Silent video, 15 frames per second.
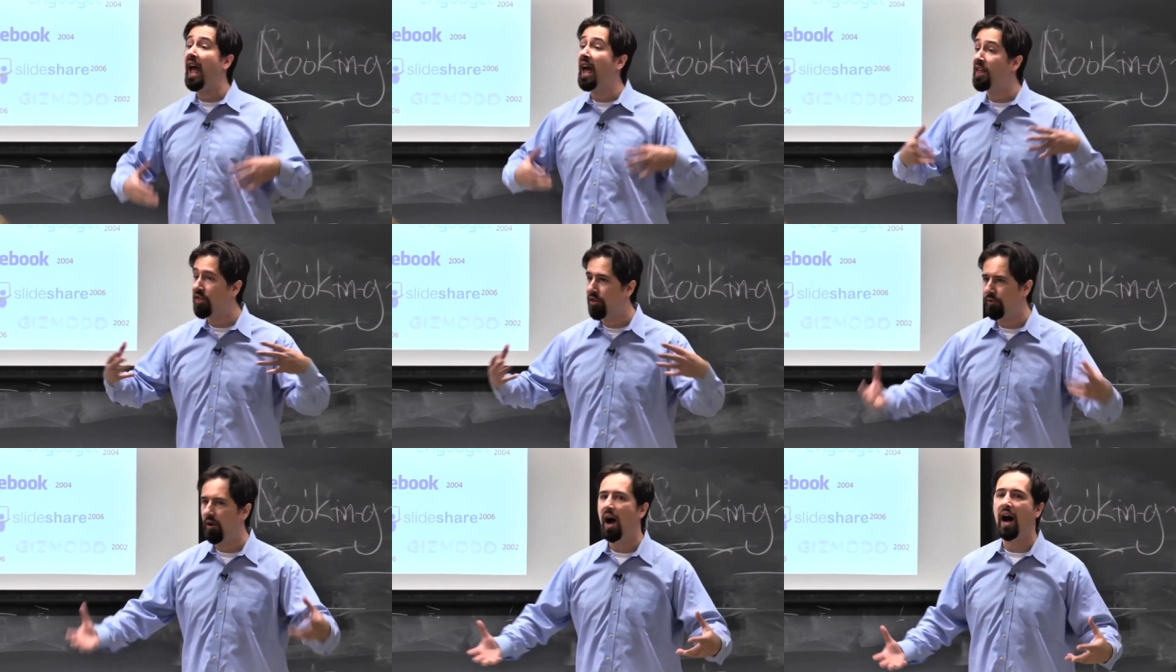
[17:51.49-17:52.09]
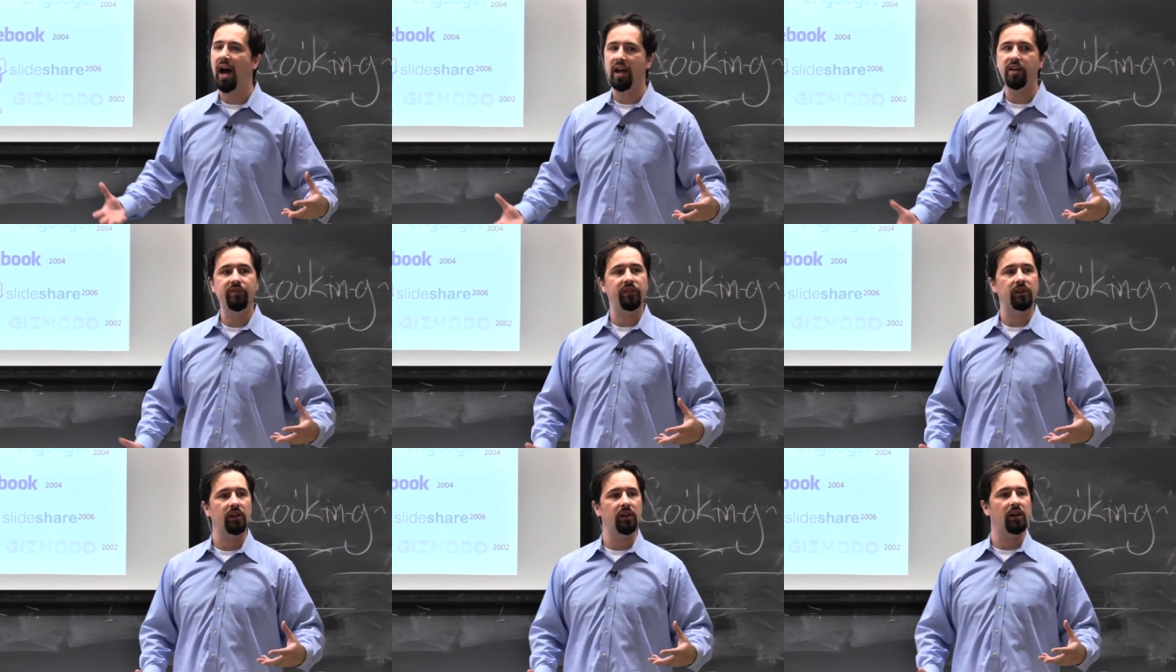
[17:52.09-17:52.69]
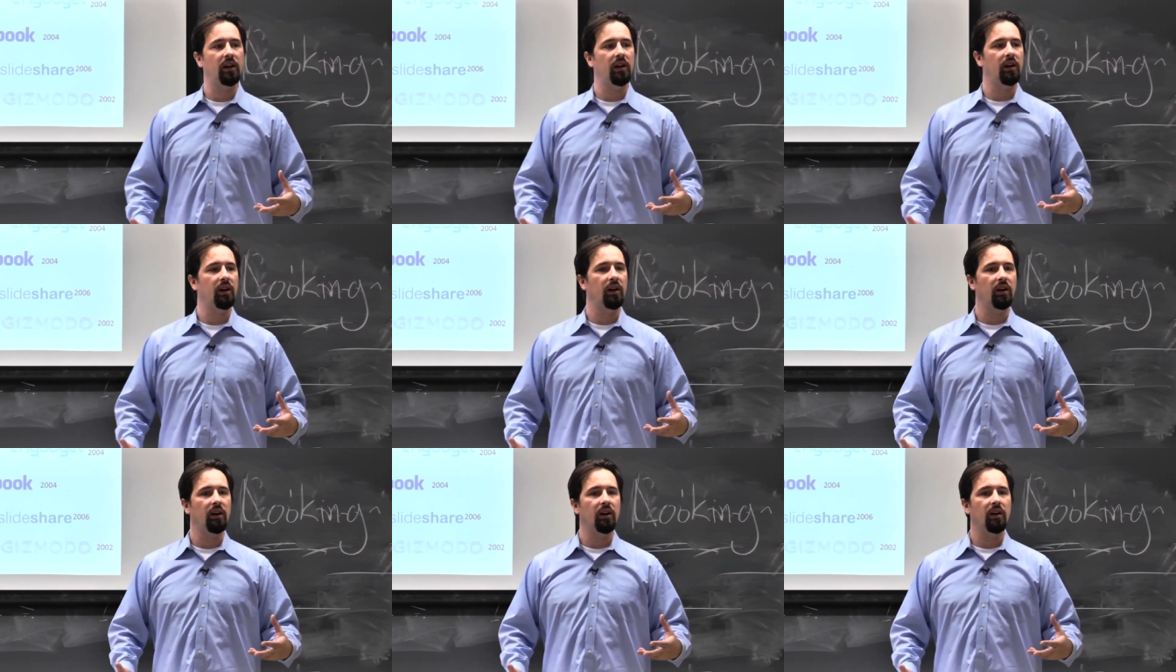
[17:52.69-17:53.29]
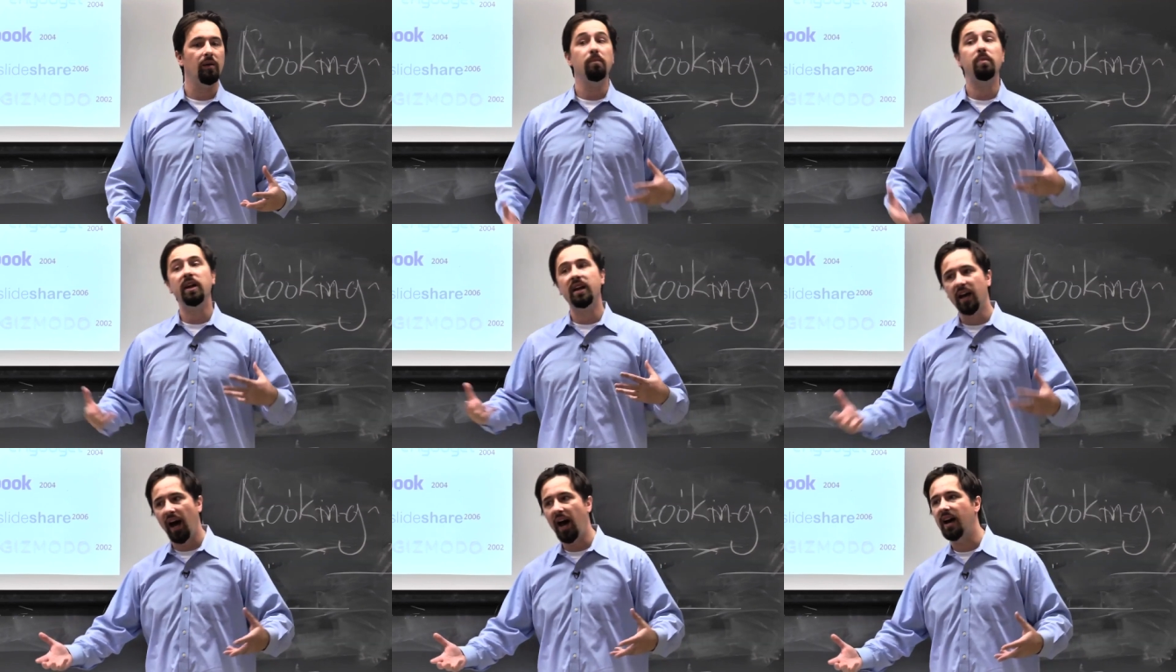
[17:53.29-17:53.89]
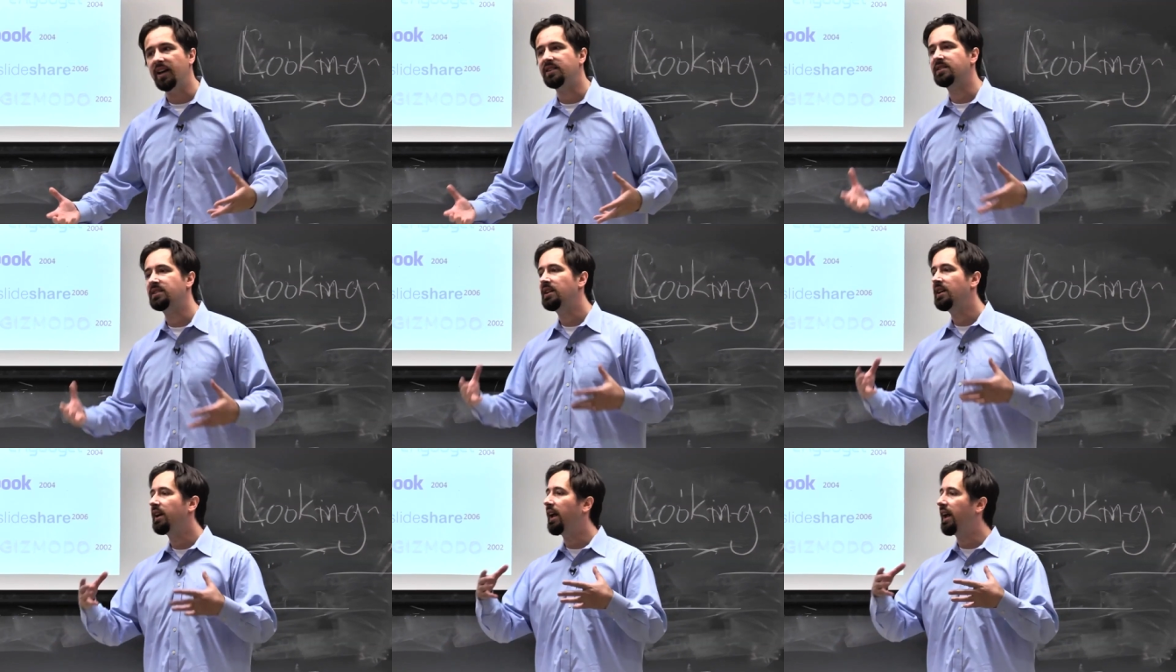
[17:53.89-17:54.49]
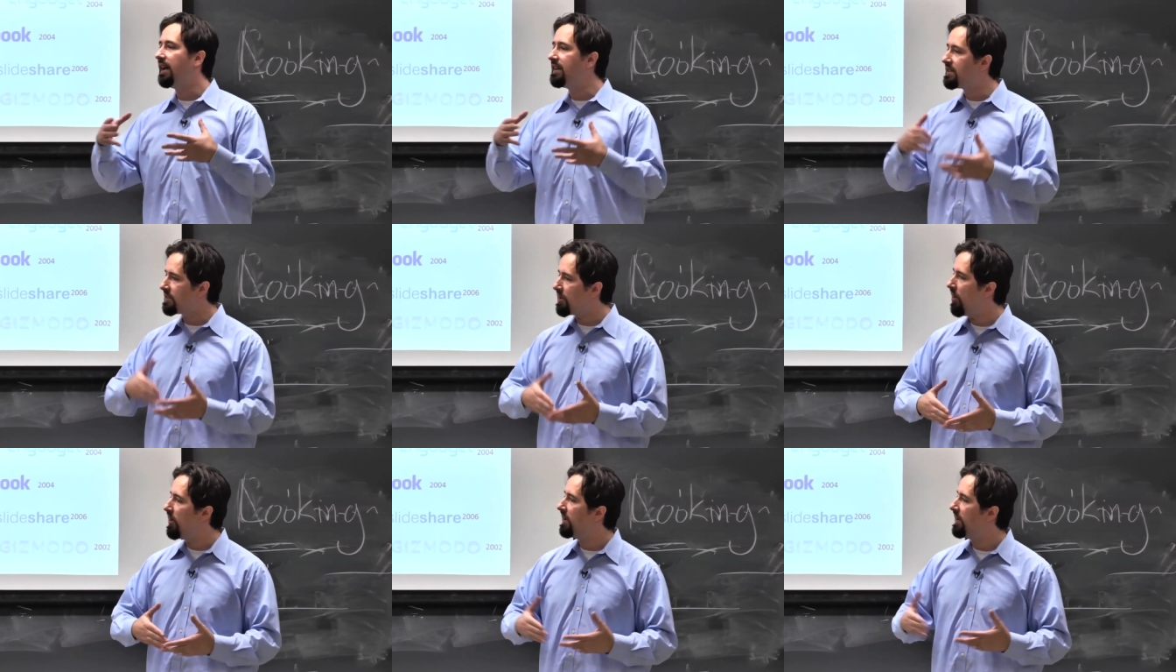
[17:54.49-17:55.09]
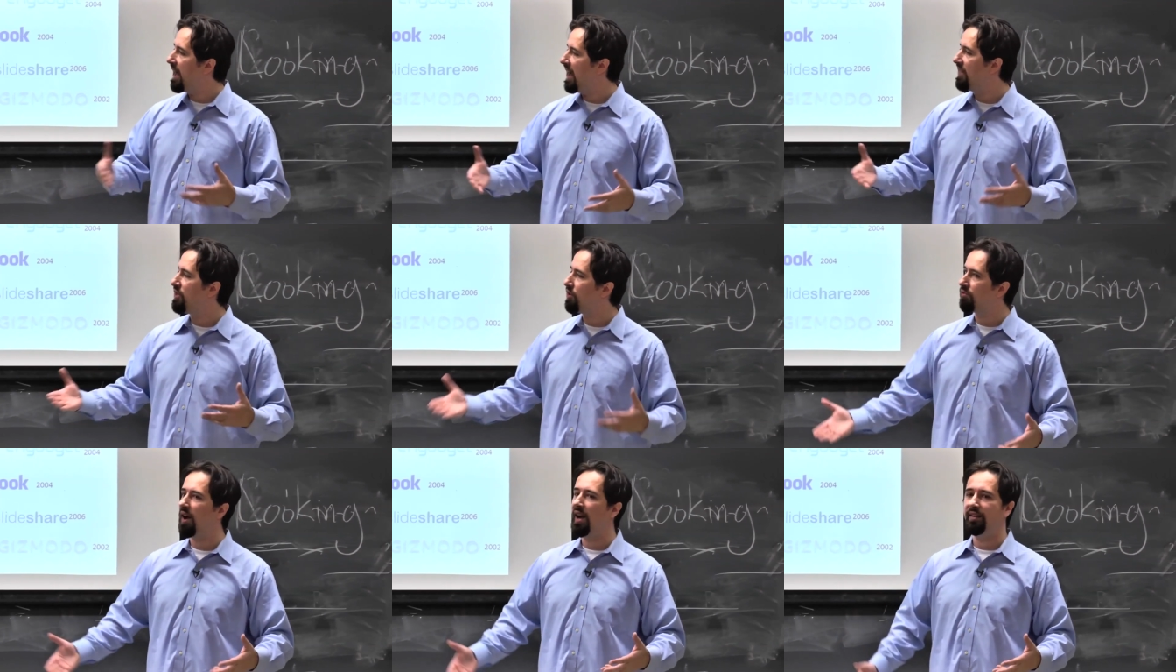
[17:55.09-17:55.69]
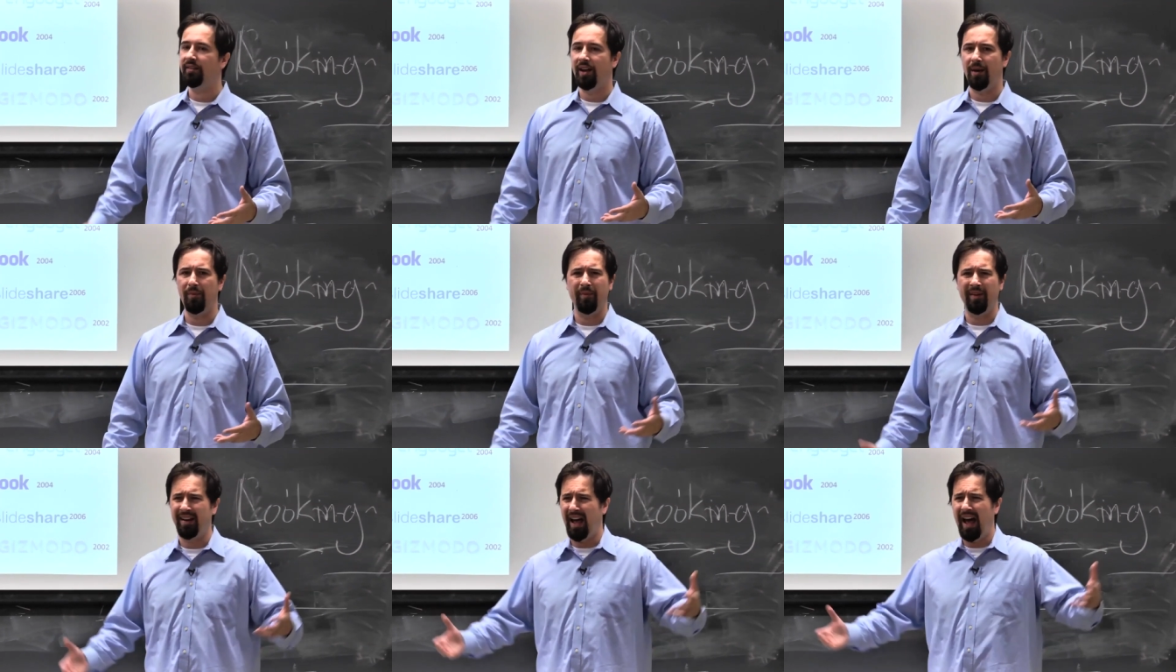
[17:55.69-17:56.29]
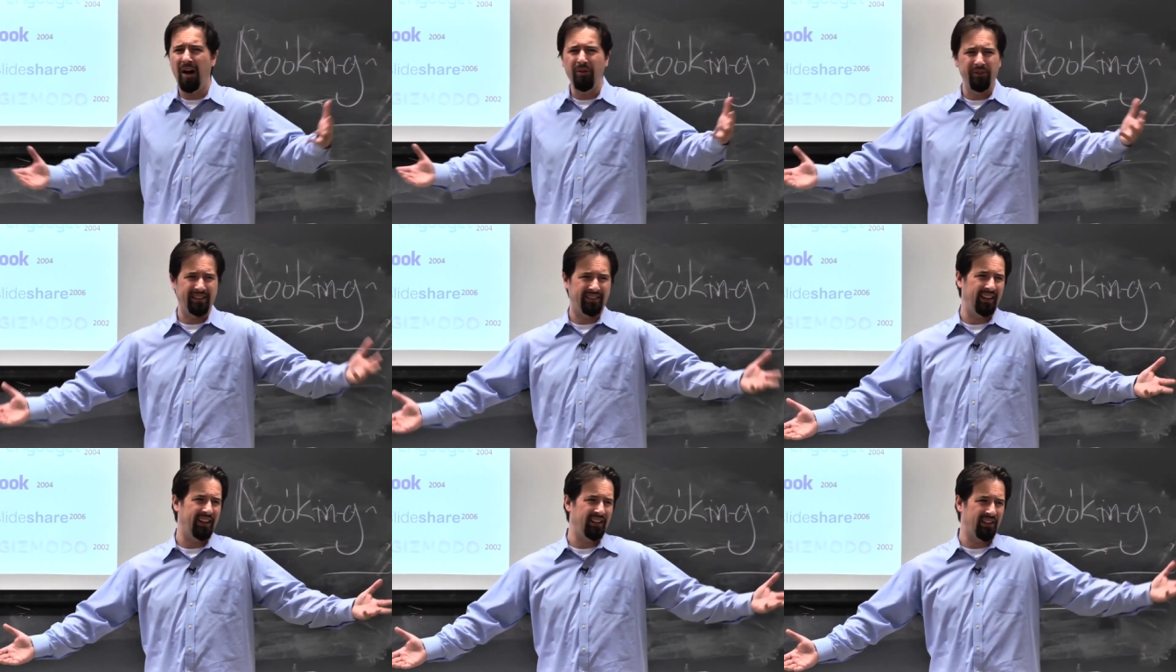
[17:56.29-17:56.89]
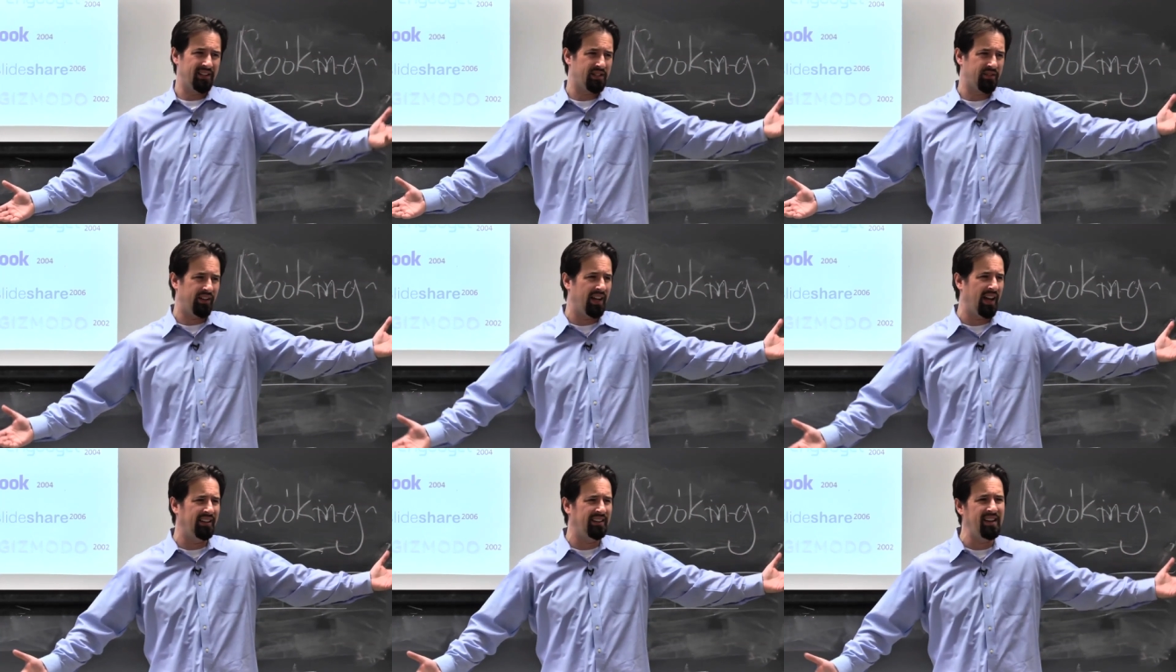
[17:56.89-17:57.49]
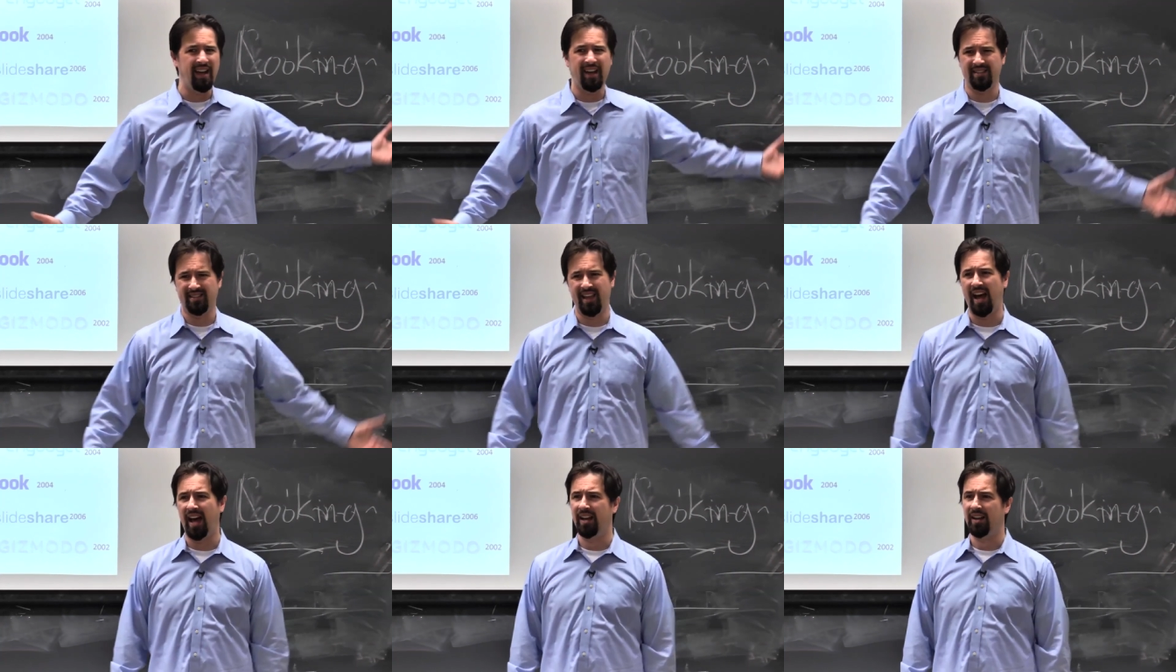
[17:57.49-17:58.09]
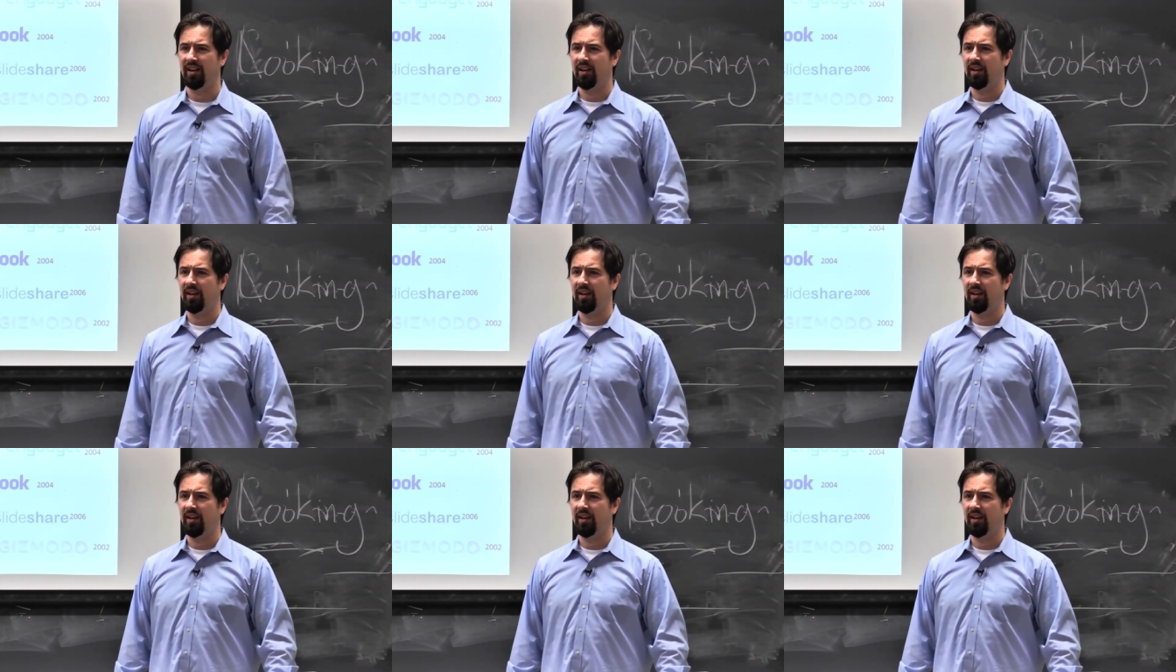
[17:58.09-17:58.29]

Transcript: and thrive because it started at the right time. I mean, how ridiculous of an idea is that?